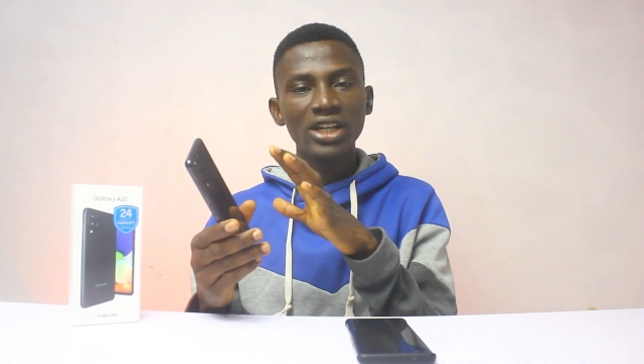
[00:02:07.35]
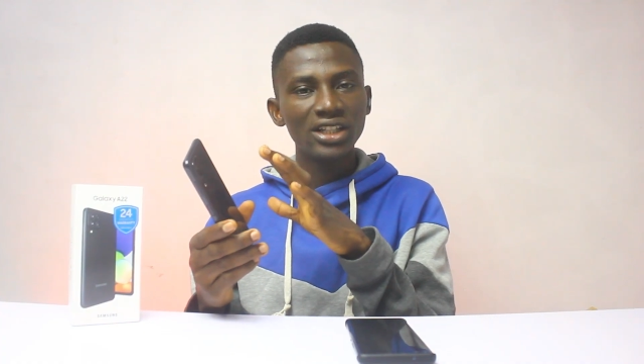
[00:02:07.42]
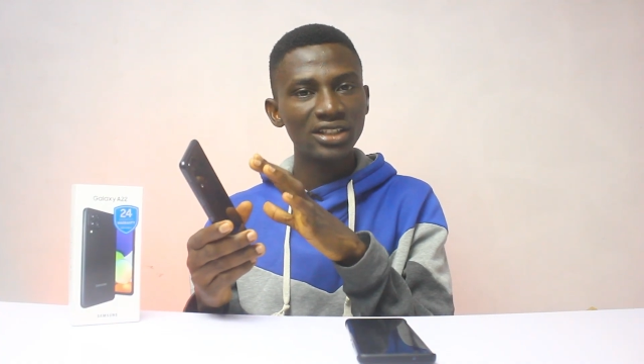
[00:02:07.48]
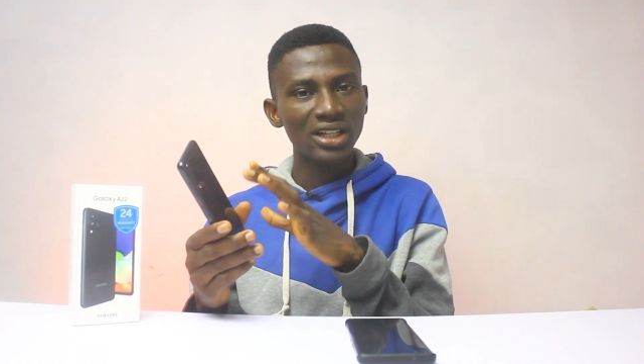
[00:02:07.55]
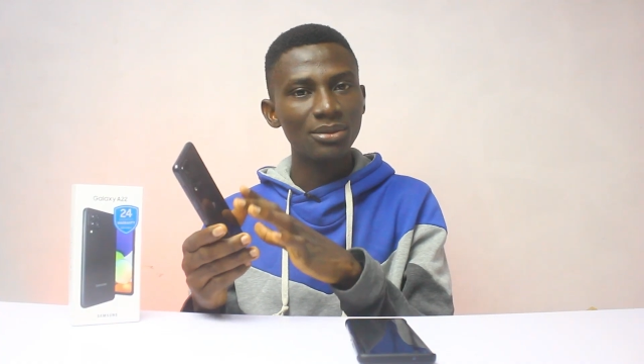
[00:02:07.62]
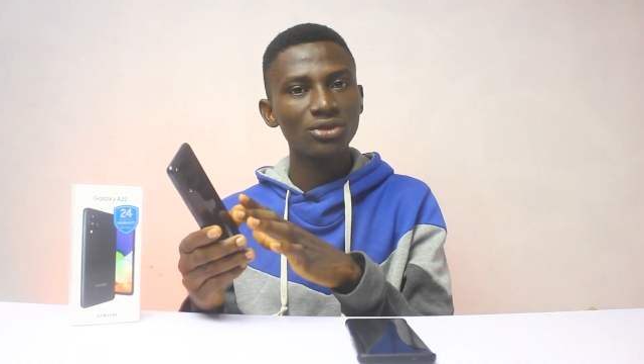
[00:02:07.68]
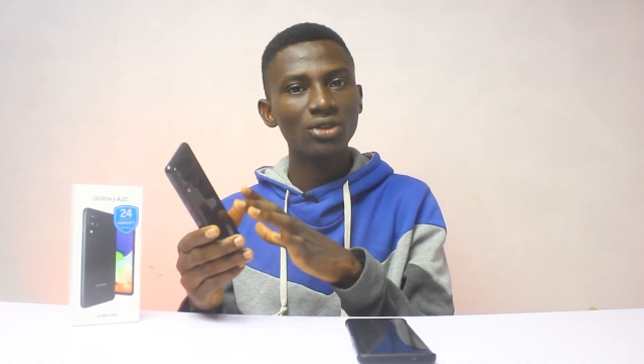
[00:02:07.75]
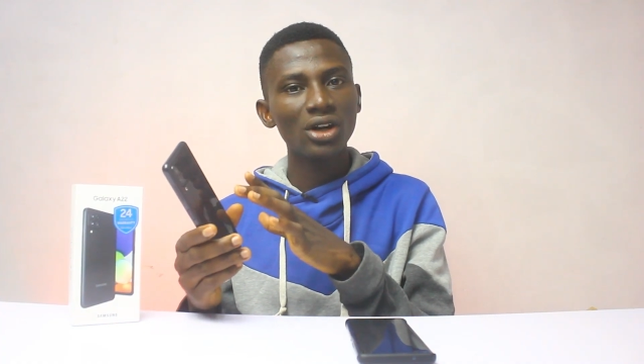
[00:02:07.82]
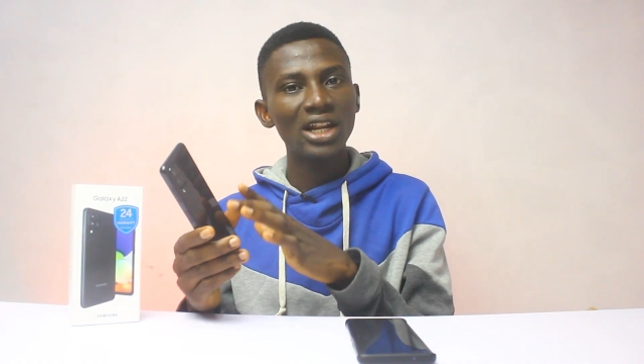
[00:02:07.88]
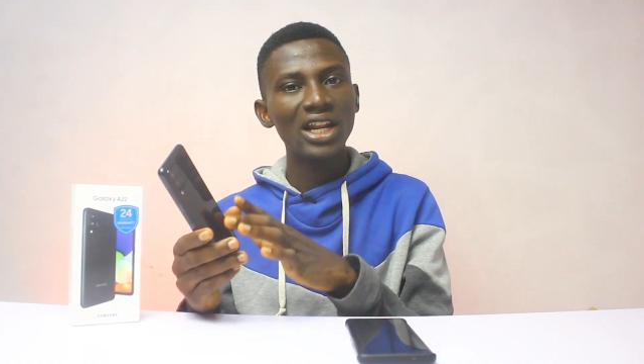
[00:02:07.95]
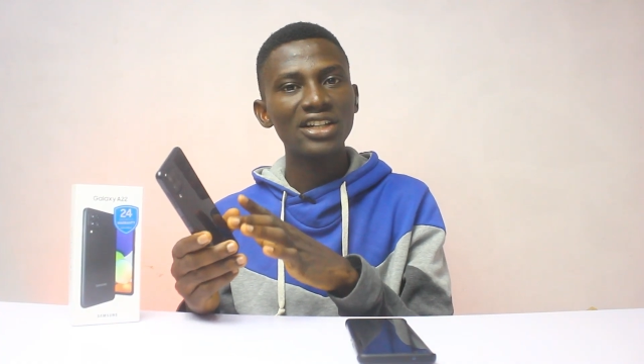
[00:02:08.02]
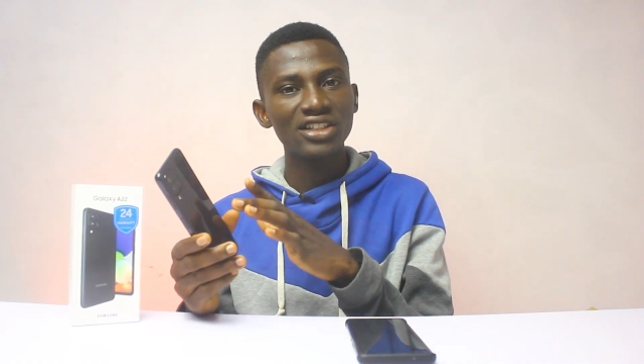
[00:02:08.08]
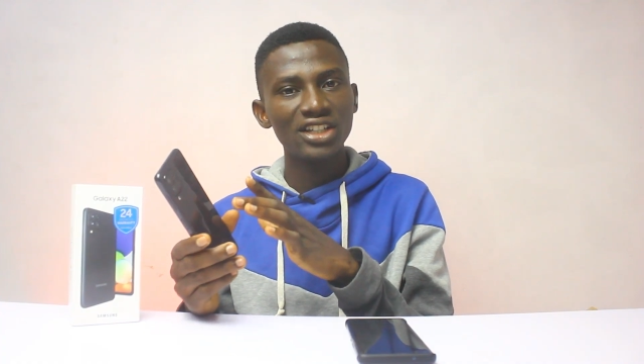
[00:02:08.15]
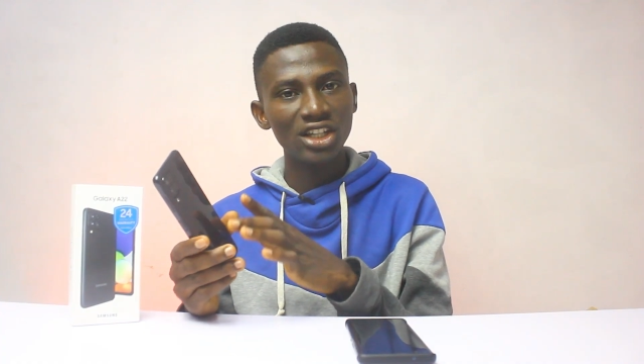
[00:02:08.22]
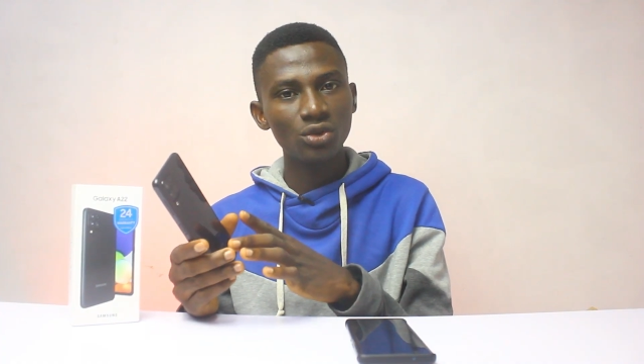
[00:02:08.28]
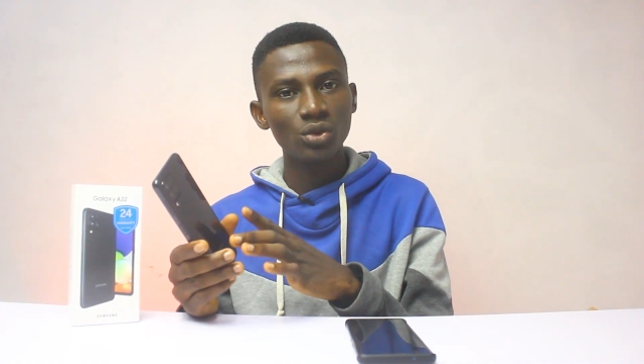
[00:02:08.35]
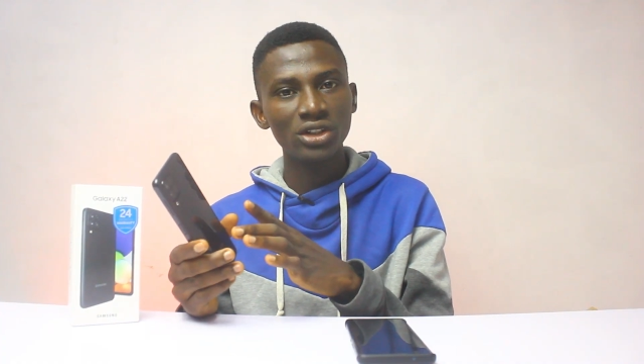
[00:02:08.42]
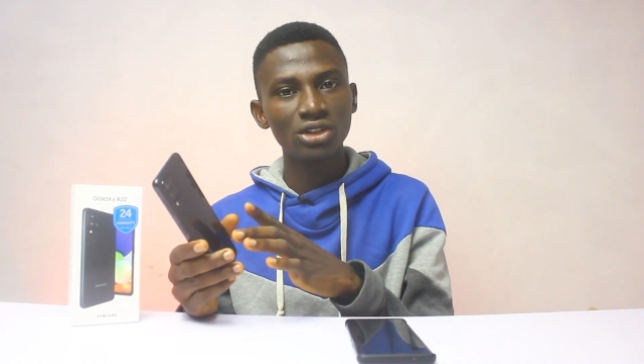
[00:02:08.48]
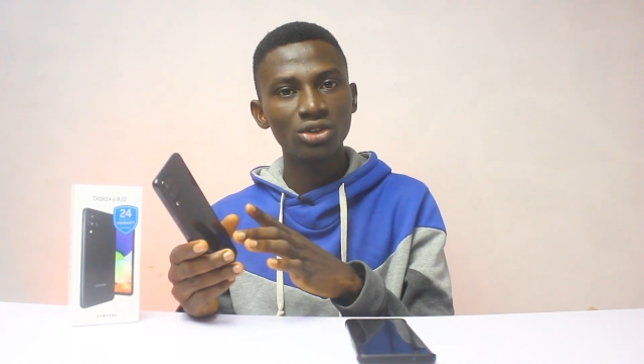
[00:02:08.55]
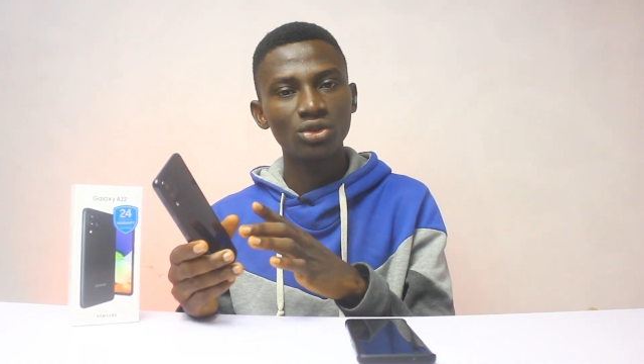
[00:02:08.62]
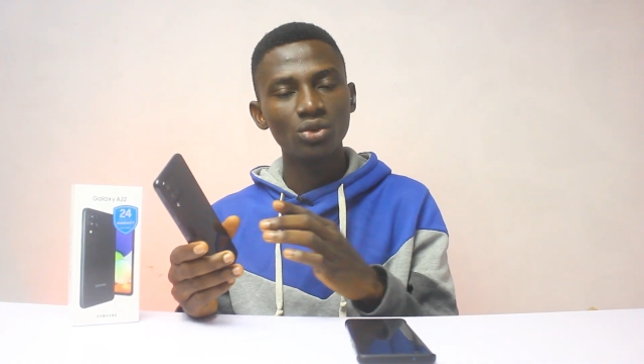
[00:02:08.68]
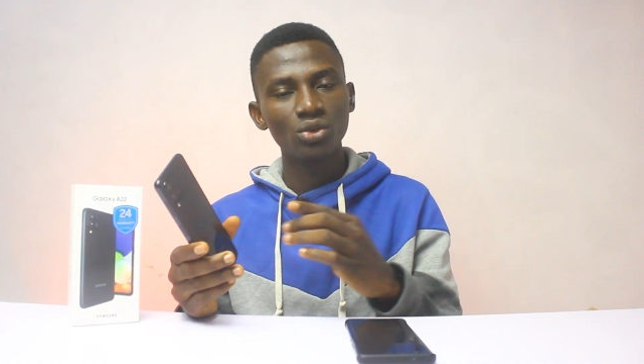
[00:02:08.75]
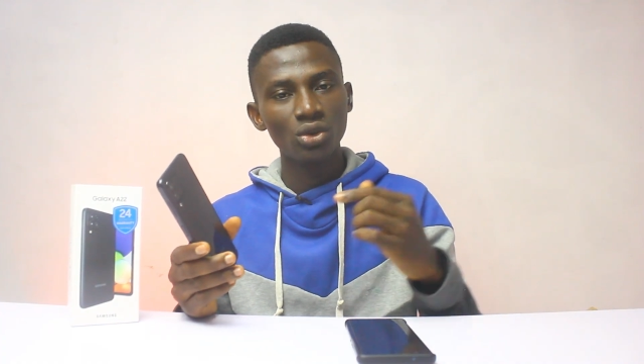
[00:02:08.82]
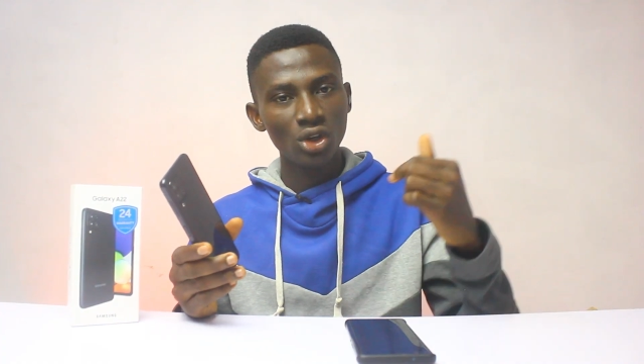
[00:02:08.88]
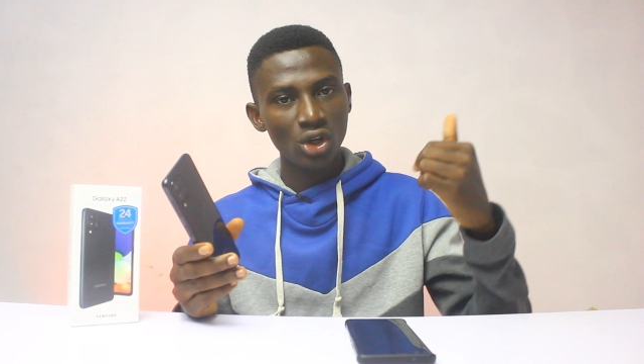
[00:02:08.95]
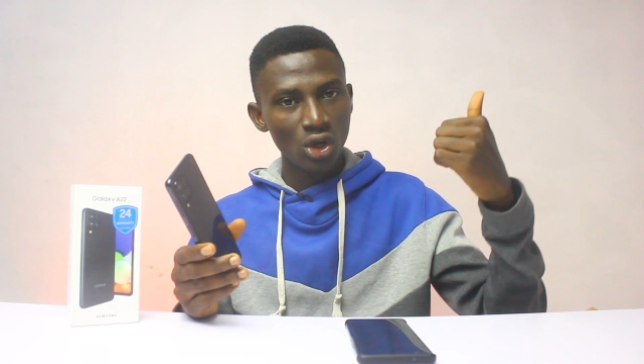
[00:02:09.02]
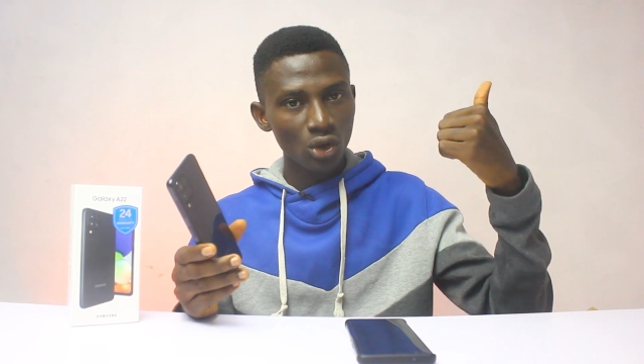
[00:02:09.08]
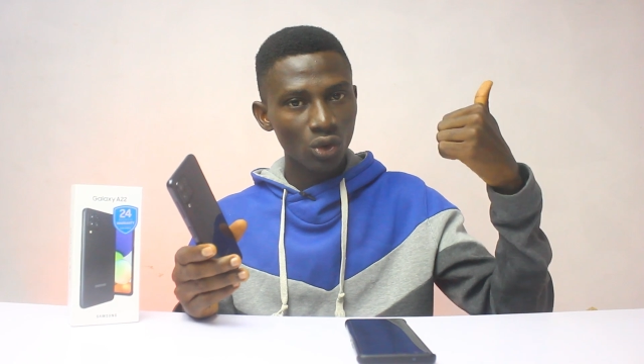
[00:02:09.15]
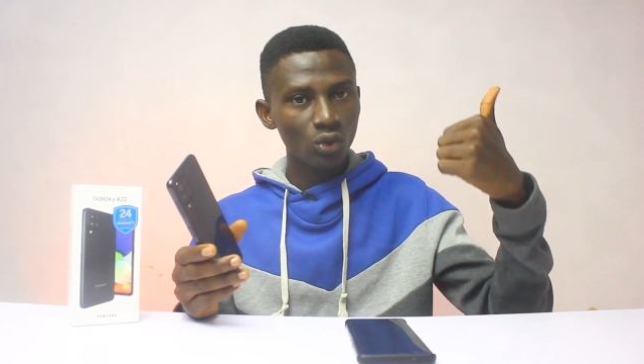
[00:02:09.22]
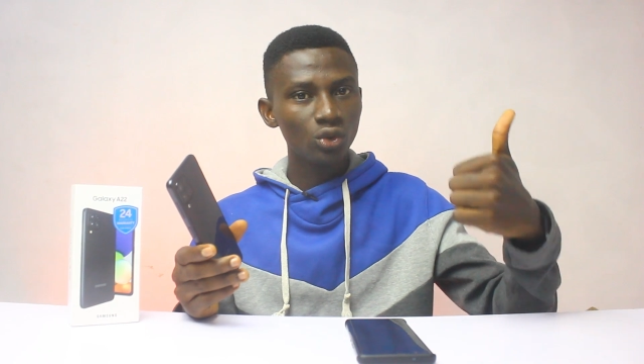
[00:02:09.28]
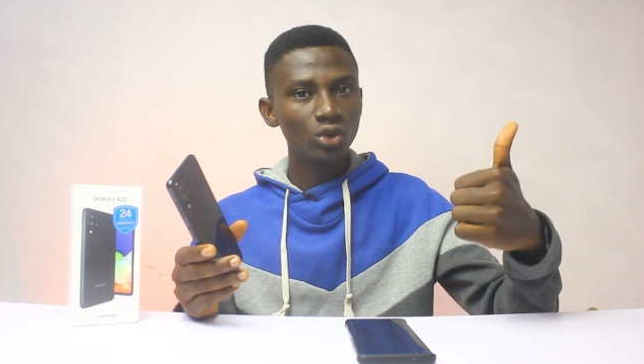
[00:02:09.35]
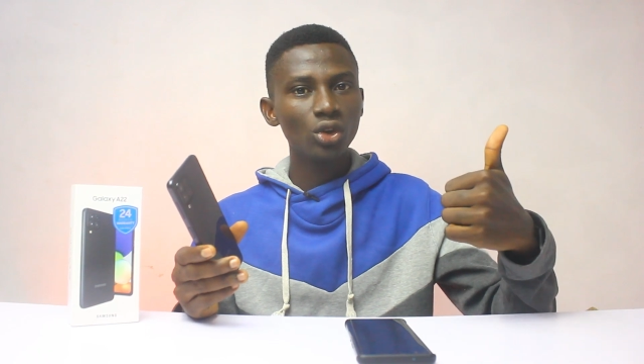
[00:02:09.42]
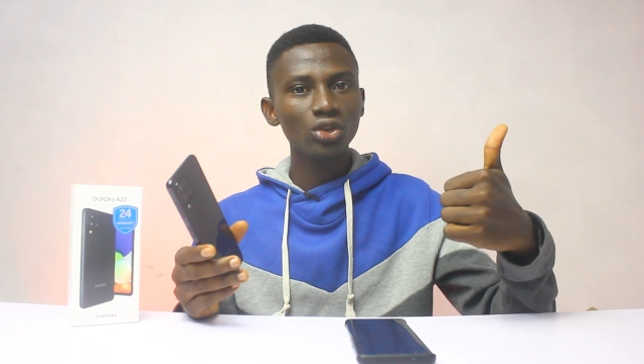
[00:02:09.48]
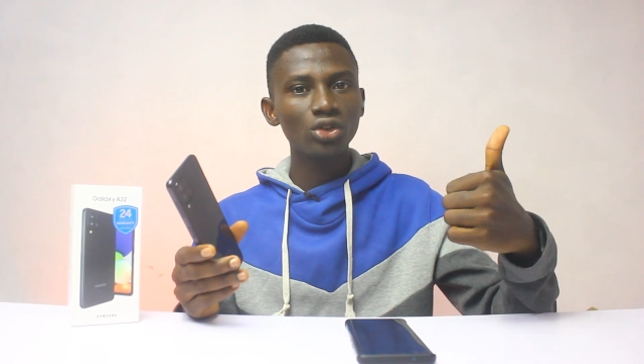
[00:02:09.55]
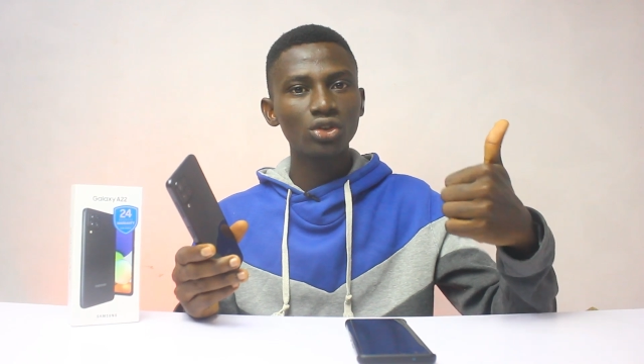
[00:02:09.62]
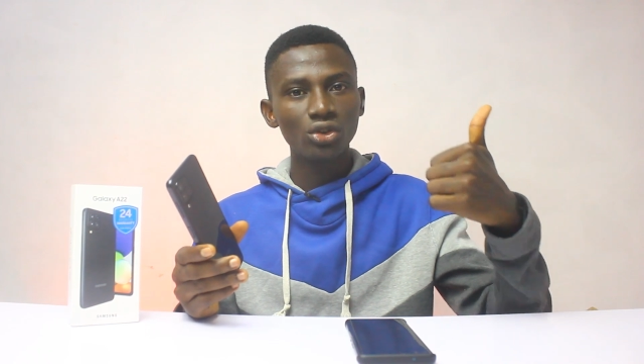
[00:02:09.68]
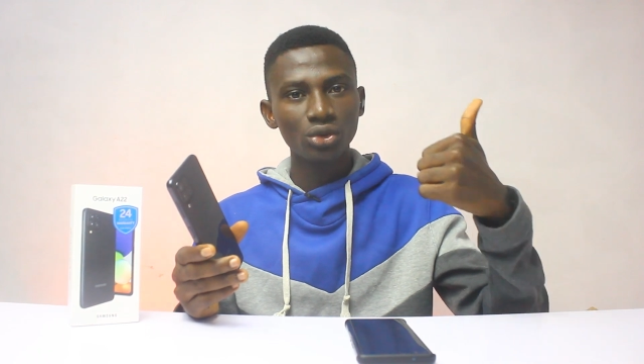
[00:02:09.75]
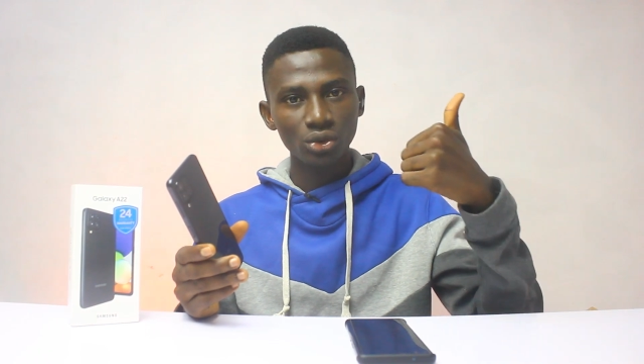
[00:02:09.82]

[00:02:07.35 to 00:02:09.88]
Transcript: Samsung Galaxy A22. Kudos to